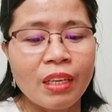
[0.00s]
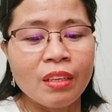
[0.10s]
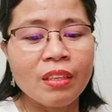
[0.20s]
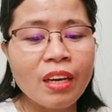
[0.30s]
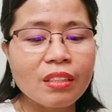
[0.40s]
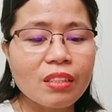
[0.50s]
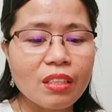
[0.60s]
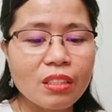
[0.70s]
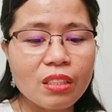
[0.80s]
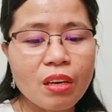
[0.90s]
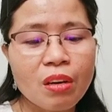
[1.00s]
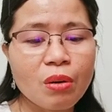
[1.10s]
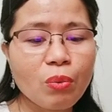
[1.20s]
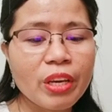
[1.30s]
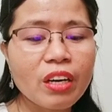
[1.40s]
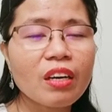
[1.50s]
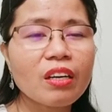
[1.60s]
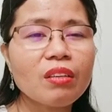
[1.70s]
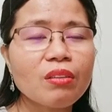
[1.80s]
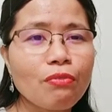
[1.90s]
Next is, we
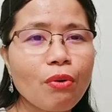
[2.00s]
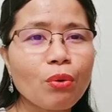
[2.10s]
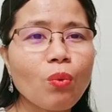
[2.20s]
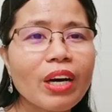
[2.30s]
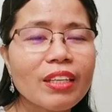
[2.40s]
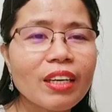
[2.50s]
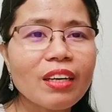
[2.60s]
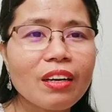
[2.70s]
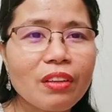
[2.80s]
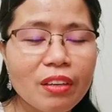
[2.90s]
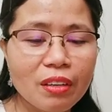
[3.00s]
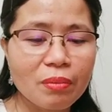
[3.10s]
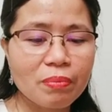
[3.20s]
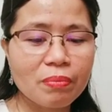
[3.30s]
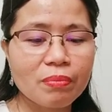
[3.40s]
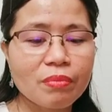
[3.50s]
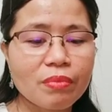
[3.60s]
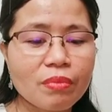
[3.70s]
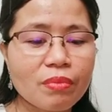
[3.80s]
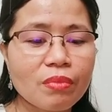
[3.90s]
care for one another.
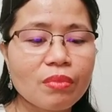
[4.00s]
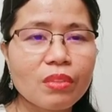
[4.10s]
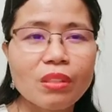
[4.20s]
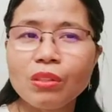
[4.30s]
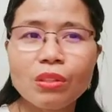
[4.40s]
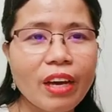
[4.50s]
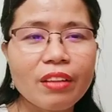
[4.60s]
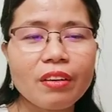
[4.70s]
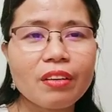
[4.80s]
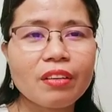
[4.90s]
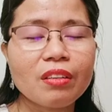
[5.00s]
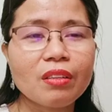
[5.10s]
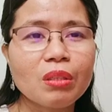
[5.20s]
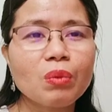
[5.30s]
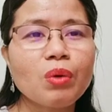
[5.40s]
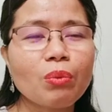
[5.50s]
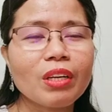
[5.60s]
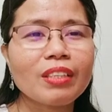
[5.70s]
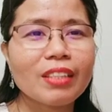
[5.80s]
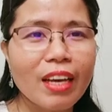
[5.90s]
Together, we will
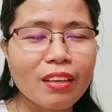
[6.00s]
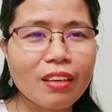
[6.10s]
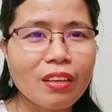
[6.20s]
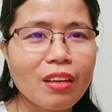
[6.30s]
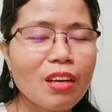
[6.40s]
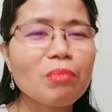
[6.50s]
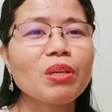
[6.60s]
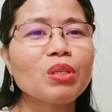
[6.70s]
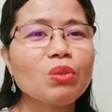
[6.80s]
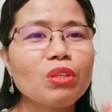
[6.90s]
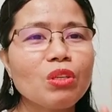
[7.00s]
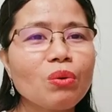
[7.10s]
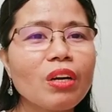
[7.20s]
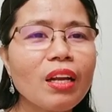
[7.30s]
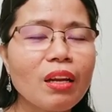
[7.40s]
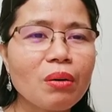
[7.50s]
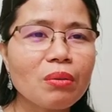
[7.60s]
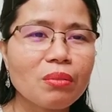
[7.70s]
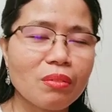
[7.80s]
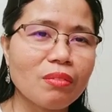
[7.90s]
stand. Because when you are
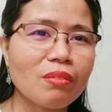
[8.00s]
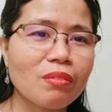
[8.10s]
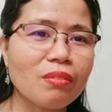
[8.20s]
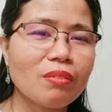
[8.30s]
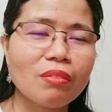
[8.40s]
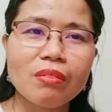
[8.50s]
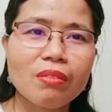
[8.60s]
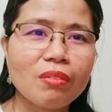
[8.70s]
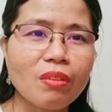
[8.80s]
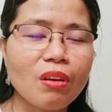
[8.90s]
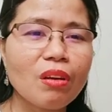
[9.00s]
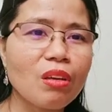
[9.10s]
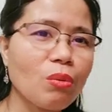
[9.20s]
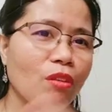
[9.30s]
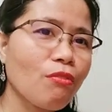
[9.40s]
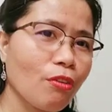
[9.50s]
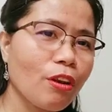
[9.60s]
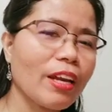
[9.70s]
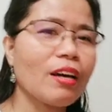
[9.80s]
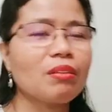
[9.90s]
alone, you will fall
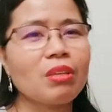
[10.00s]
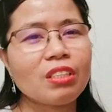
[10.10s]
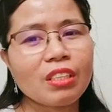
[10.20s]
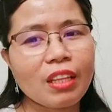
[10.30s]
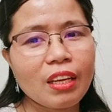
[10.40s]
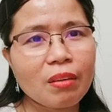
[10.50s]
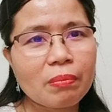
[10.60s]
down immediately.